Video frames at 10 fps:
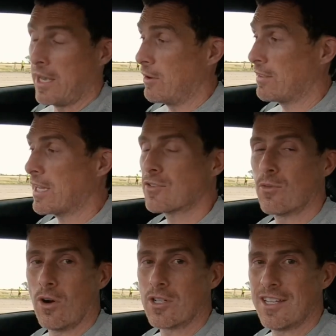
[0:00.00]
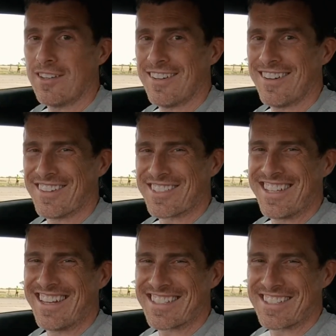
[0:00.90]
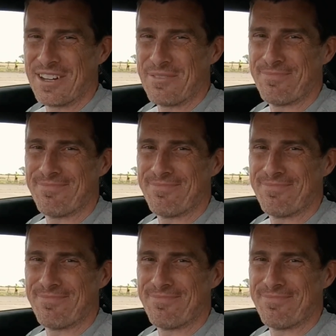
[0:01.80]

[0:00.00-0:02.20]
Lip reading: Anyway, thanks for watching, and I'll see you next time.